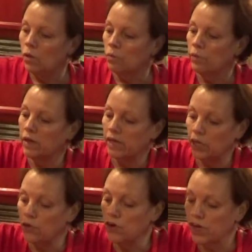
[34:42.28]
really,
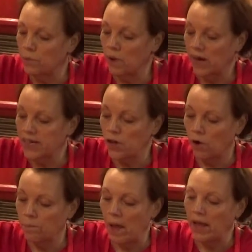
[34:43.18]
usually when I
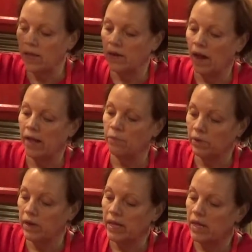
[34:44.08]
start baking, I
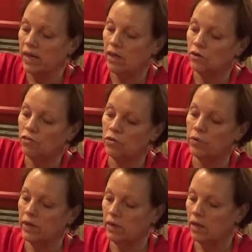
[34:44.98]
really get
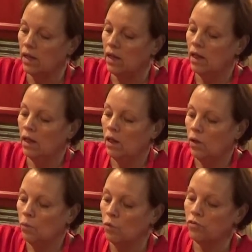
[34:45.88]
into it.
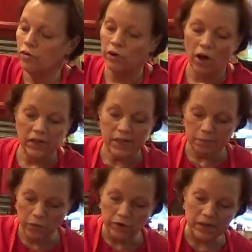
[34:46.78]
We'll turn on
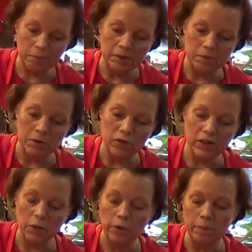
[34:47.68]
some Christmas
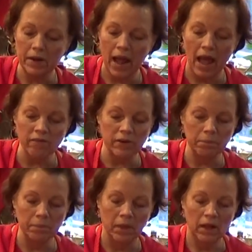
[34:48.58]
music. We've been
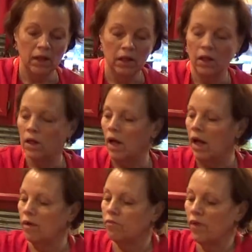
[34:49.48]
having
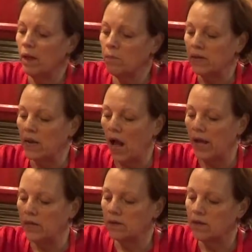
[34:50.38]
a family
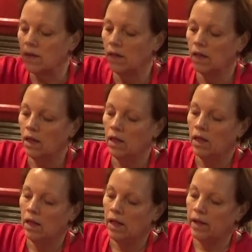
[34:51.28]
night,
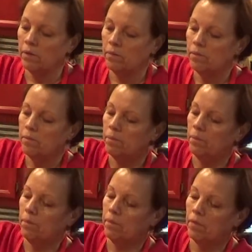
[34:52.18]
and
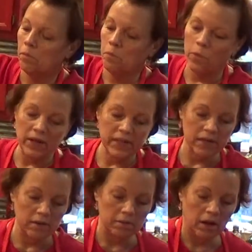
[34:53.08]
the boys
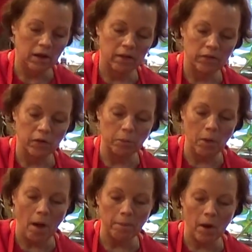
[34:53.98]
and their
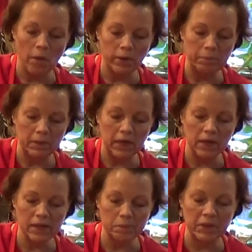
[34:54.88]
papa and me
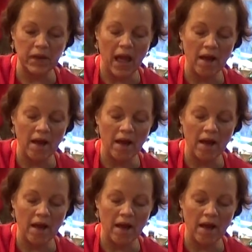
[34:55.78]
has been